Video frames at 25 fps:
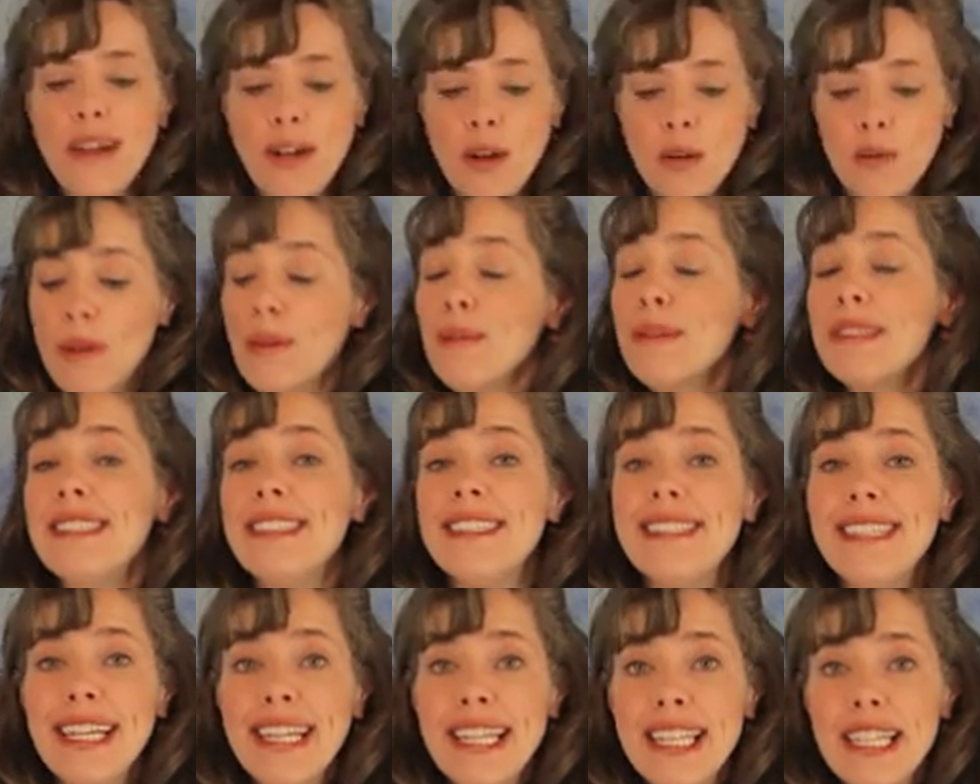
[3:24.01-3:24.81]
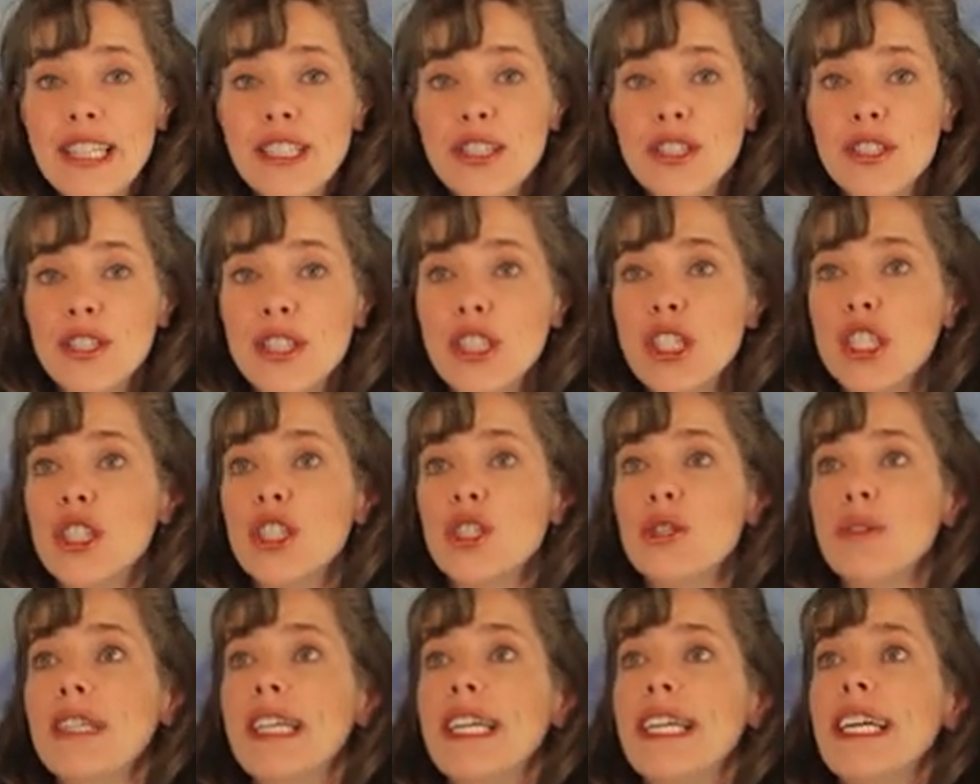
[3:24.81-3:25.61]
what was the date of the
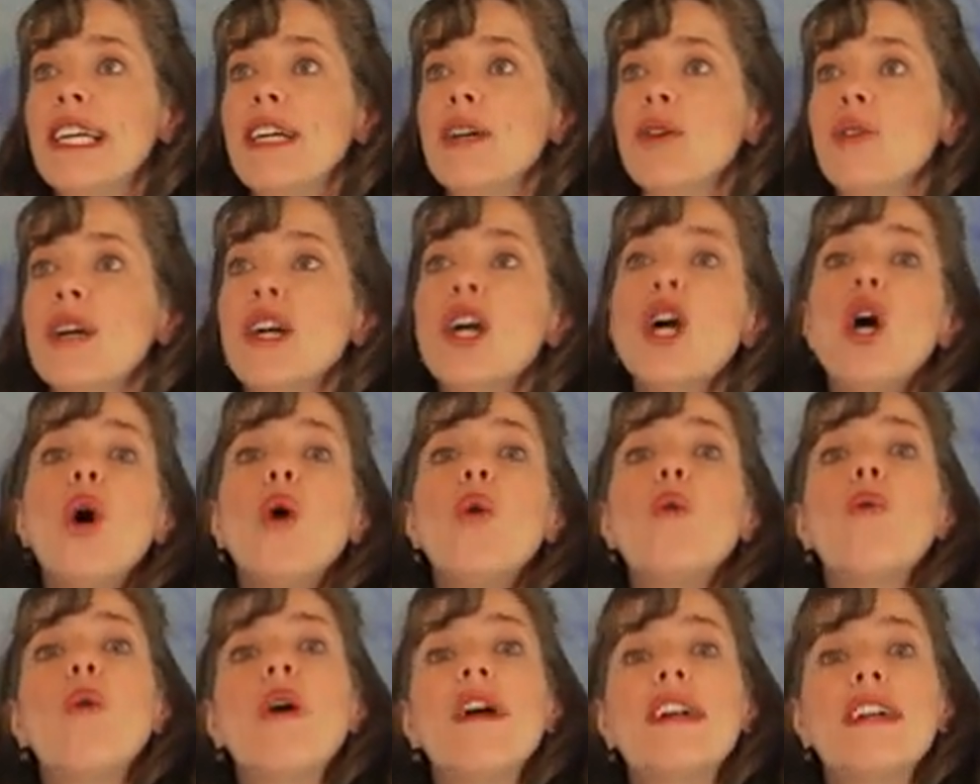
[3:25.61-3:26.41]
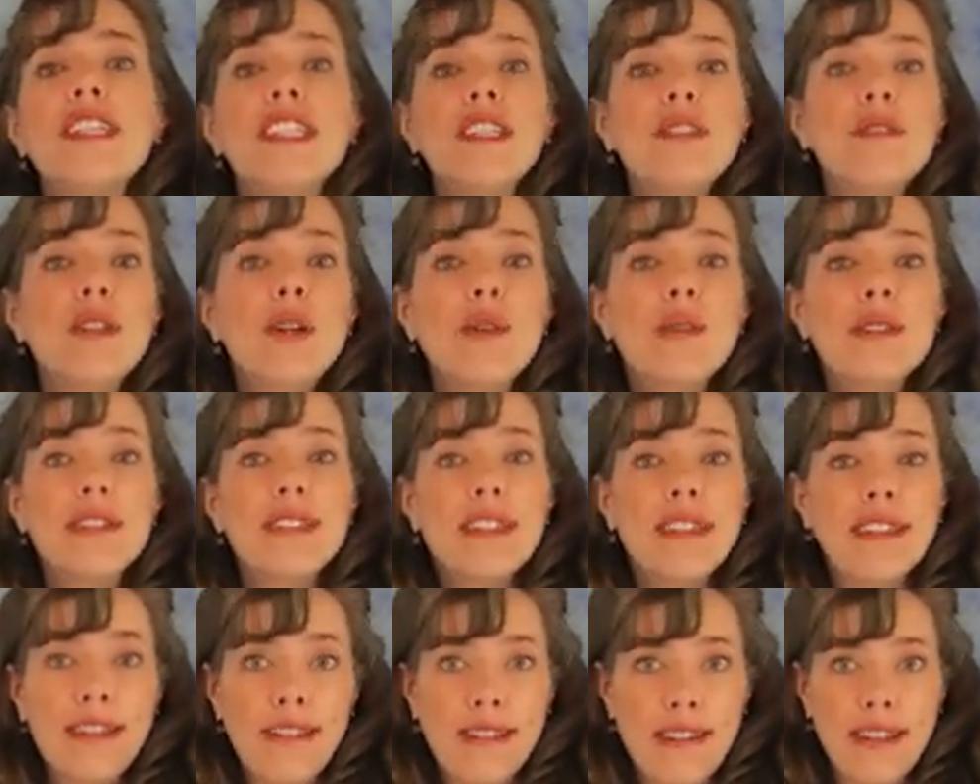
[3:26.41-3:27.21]
surgery, or what are you
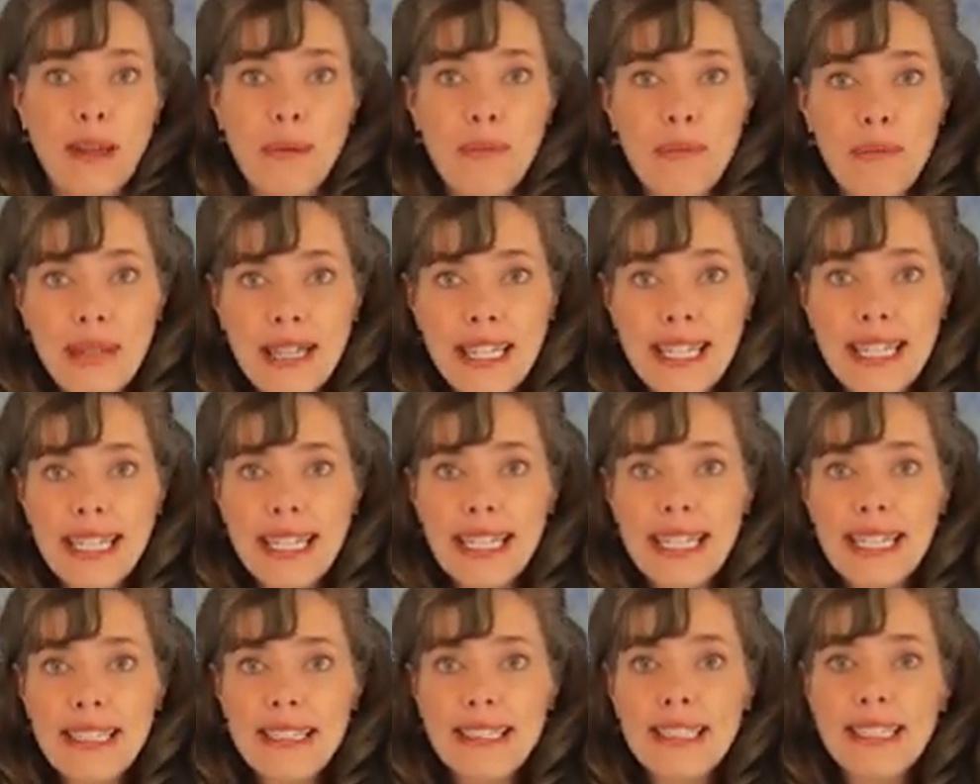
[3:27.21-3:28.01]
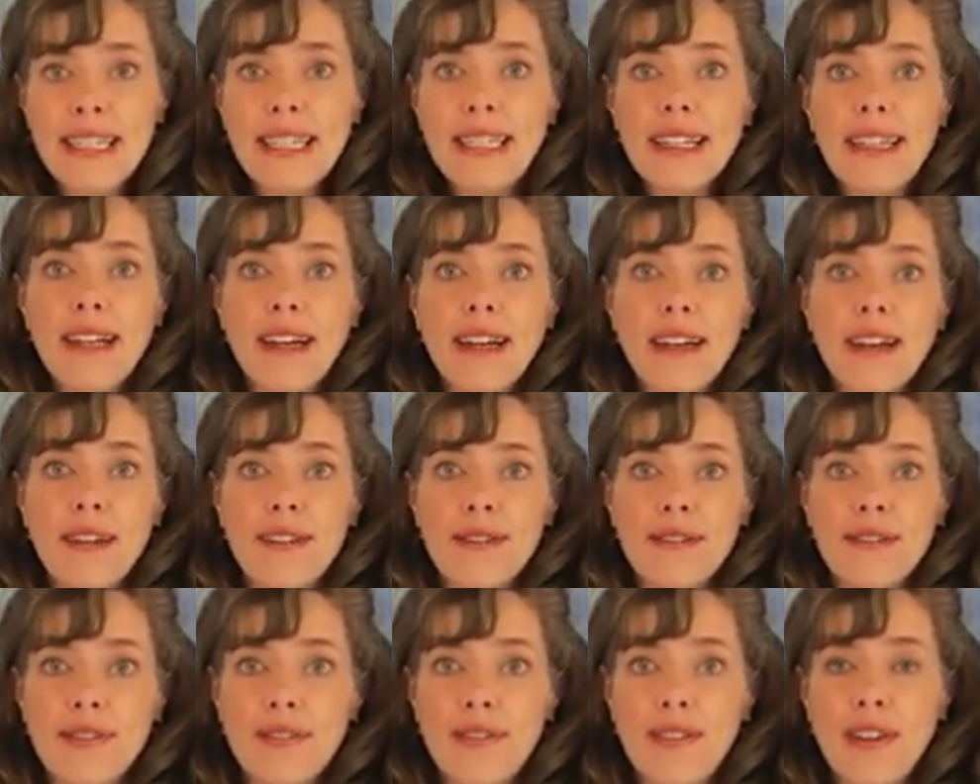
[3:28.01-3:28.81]
noticing the abilities
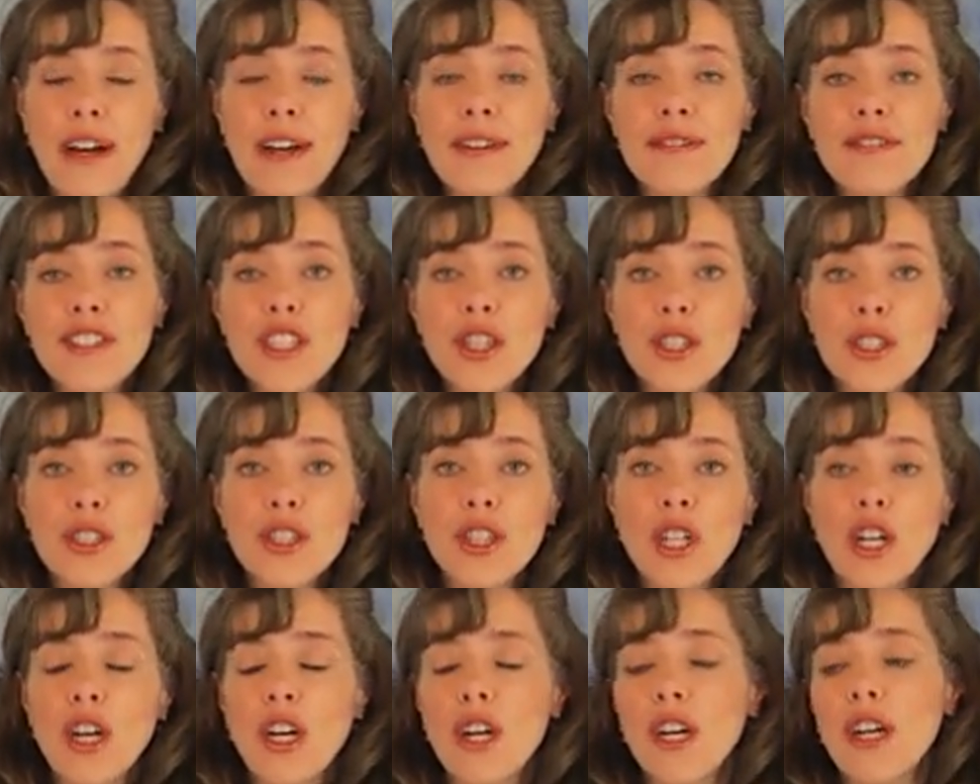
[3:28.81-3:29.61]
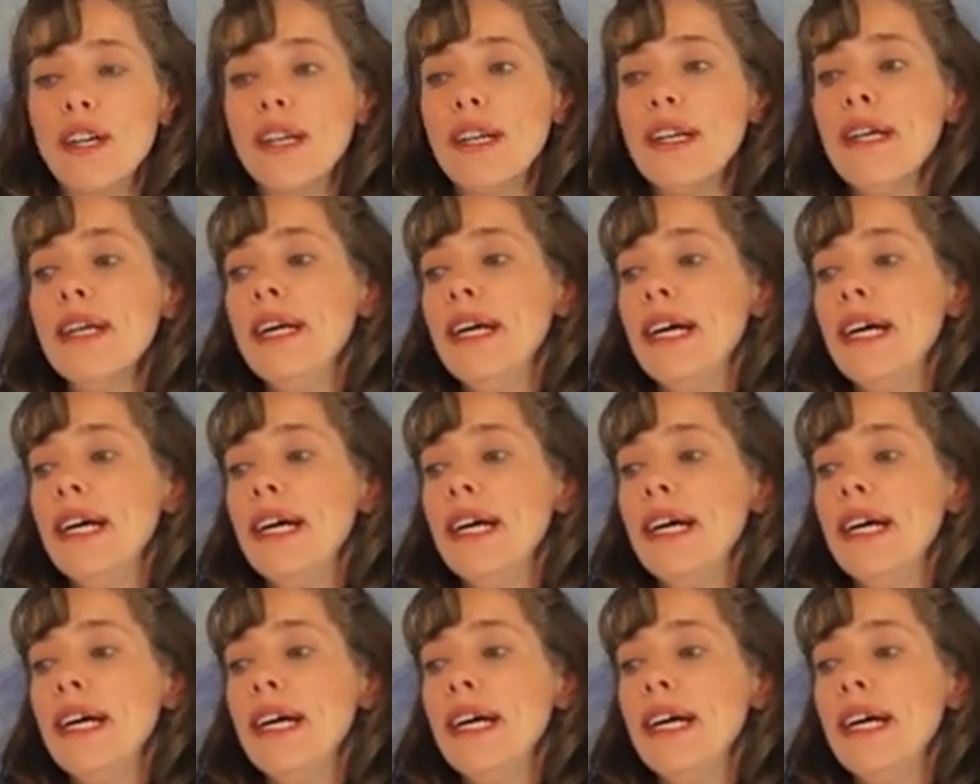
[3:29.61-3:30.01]
of your dog?